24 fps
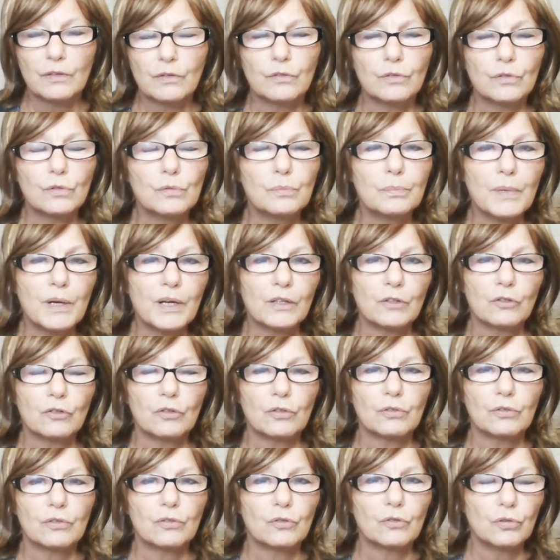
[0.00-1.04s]
through
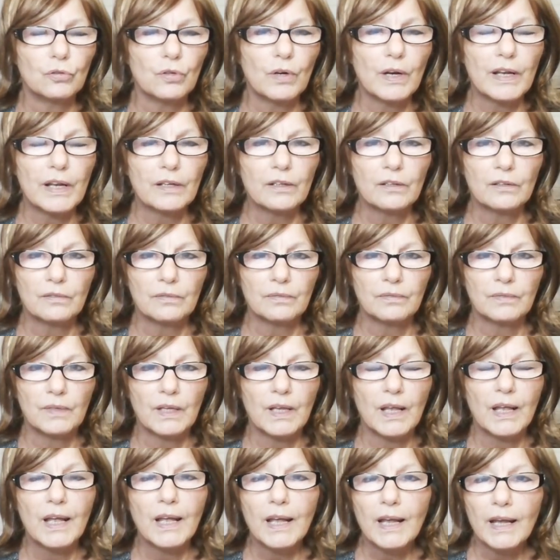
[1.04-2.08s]
much trial
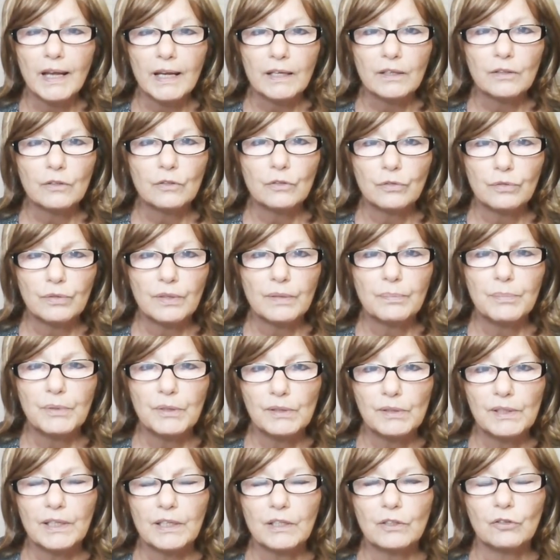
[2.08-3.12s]
and
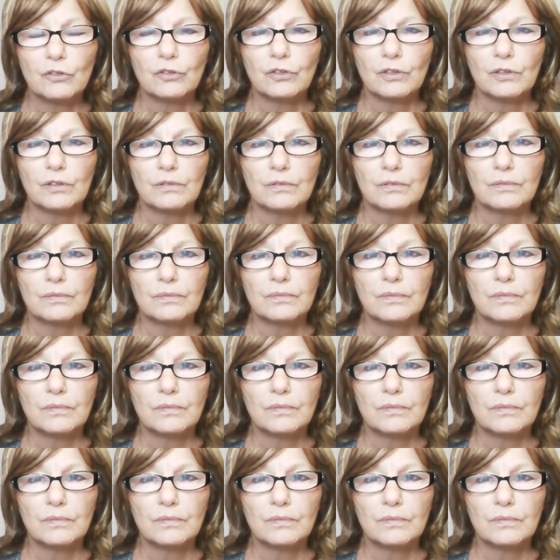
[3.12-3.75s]
tribulation